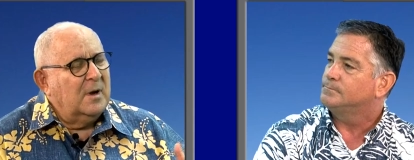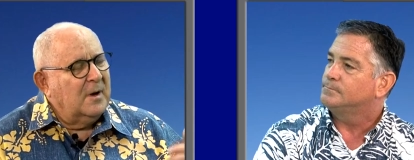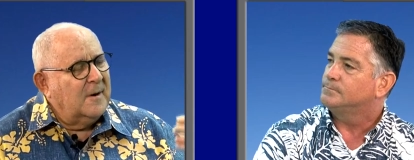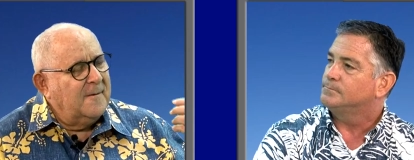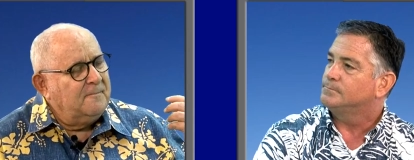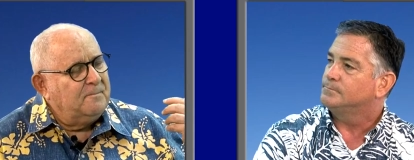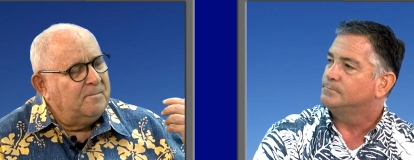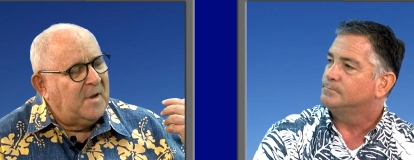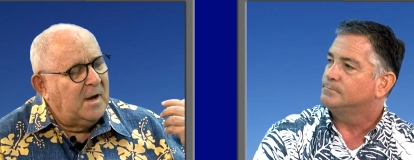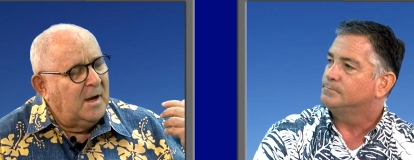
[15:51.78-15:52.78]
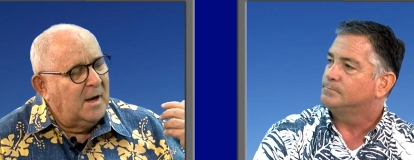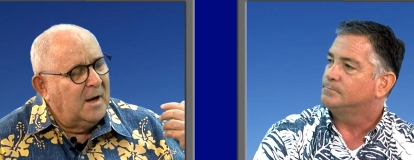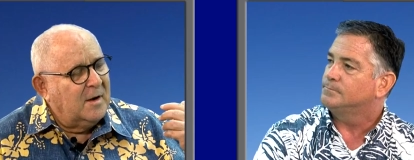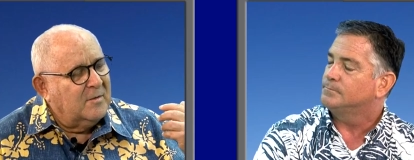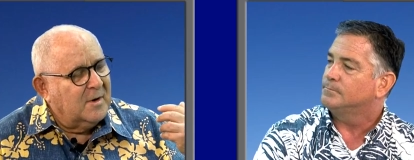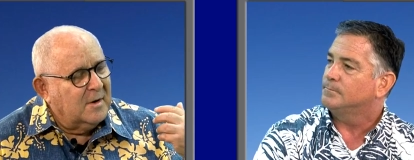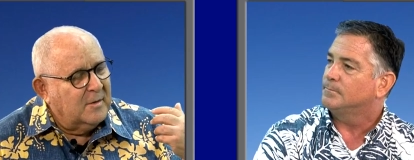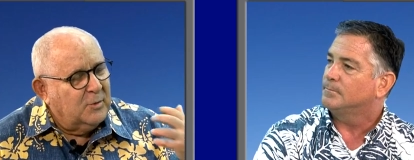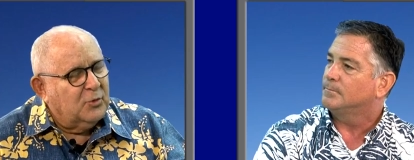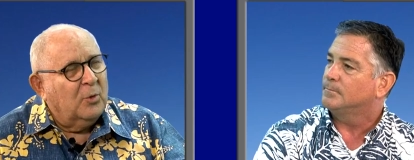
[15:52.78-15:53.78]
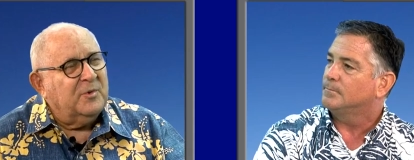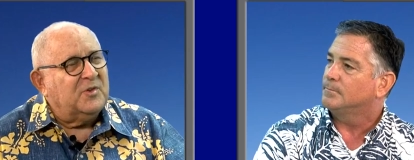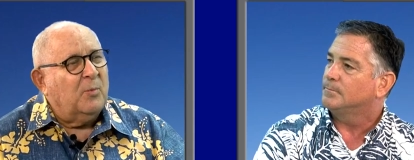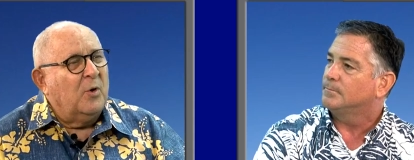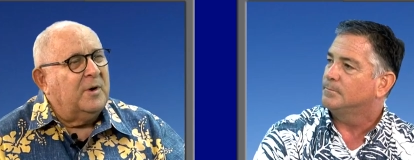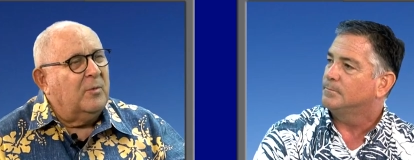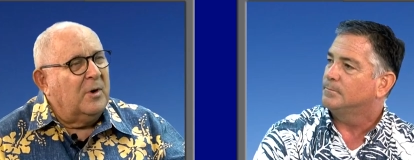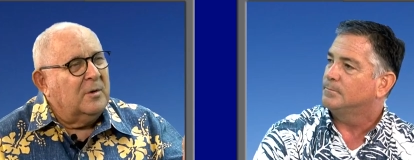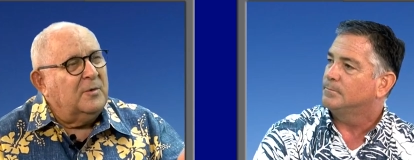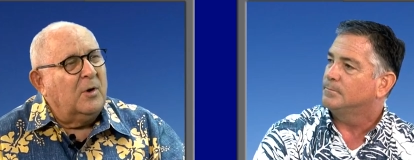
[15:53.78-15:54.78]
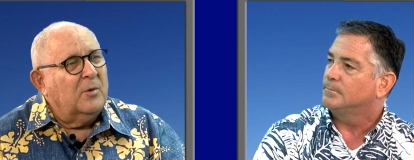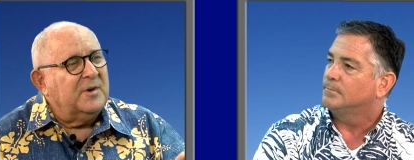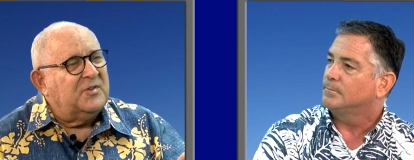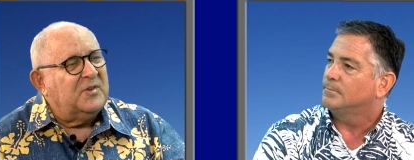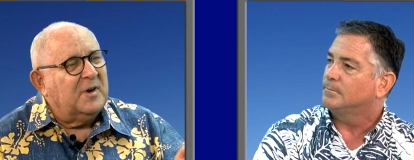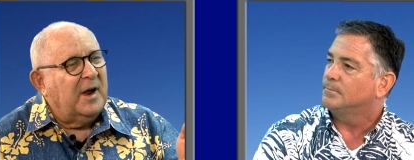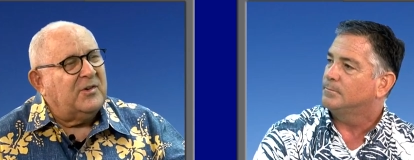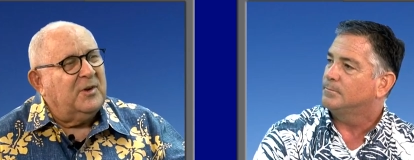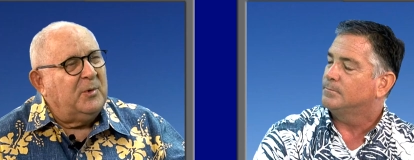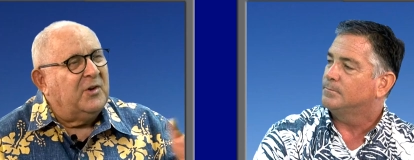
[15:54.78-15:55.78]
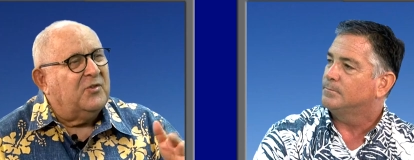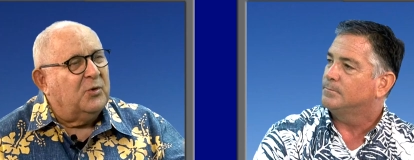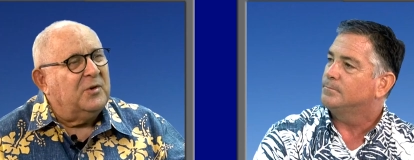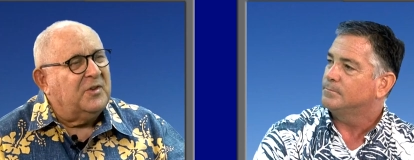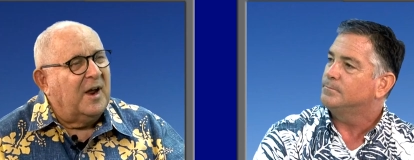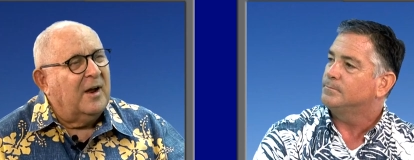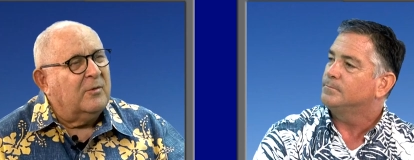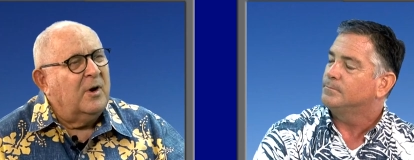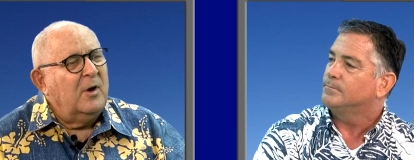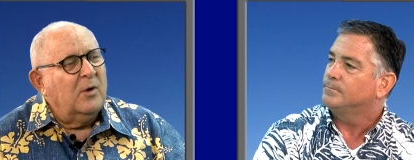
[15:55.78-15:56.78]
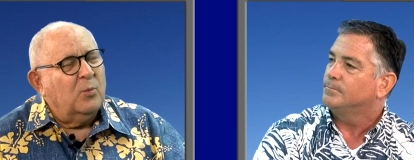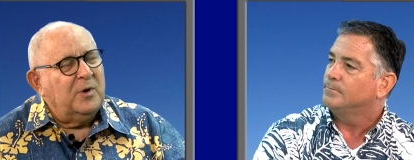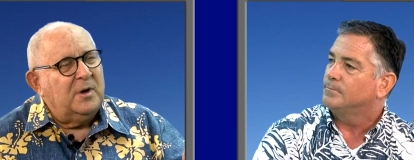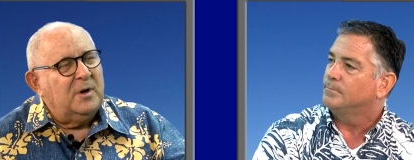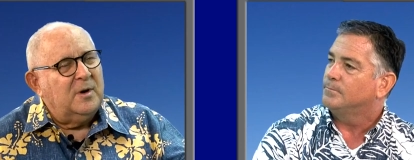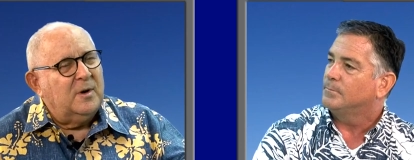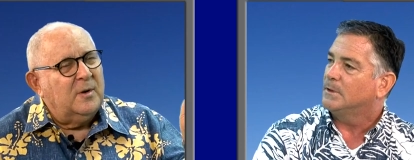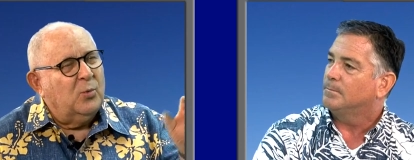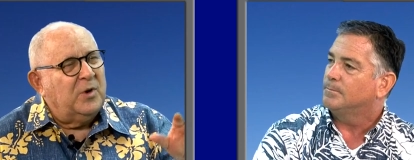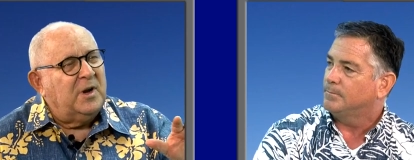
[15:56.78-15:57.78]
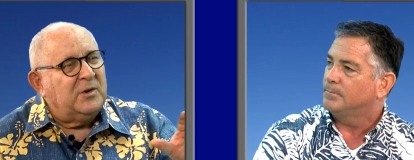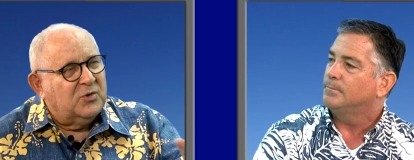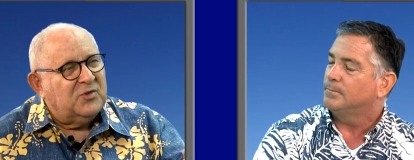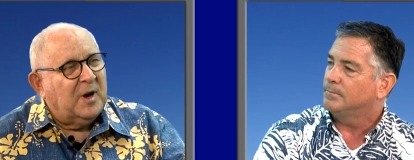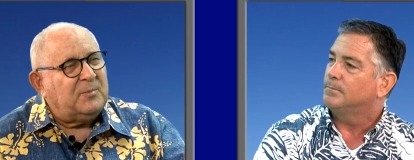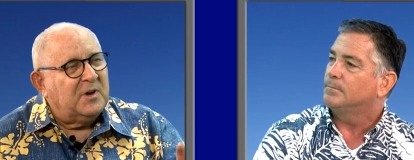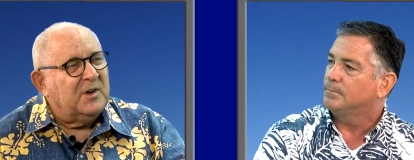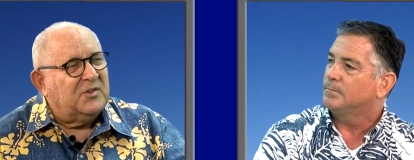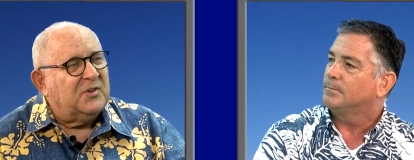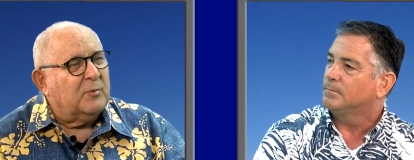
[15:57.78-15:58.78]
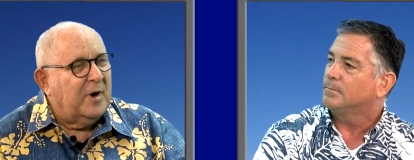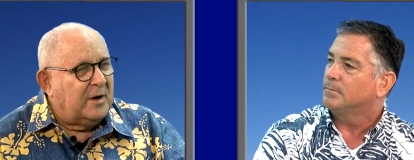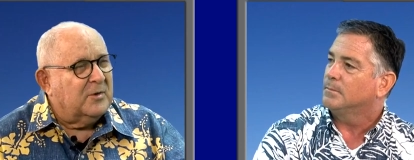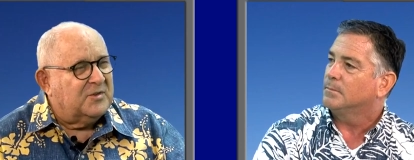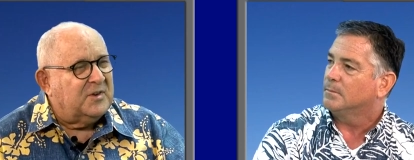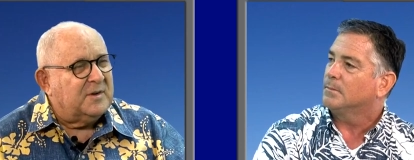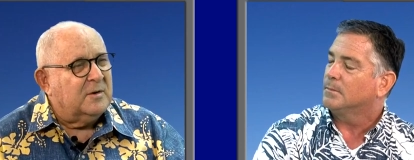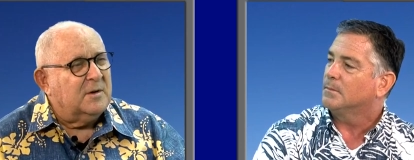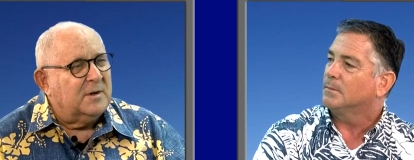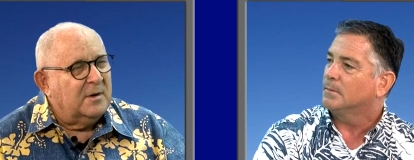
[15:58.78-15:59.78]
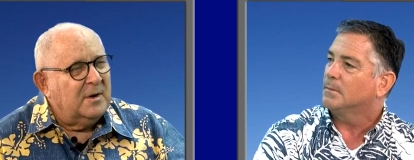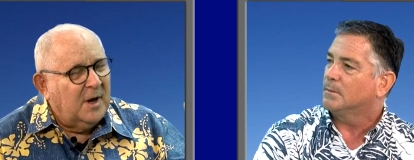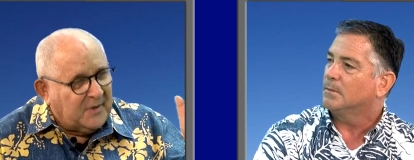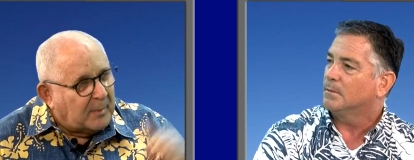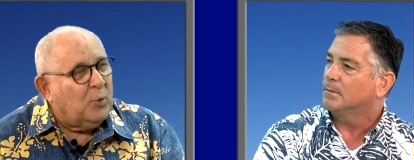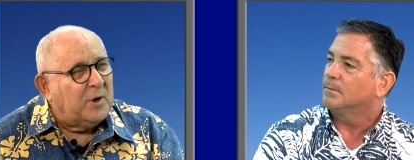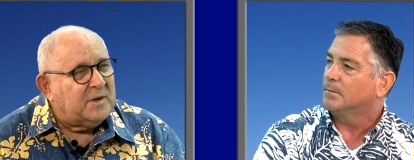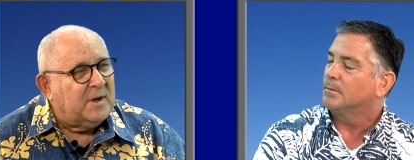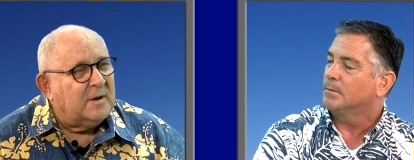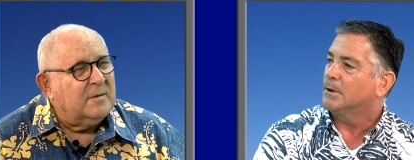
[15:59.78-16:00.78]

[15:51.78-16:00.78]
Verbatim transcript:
Speaker 1: You told me this morning, well, no, it's actually we didn't shoot it down. We intercepted its radio signal, and that brought it down.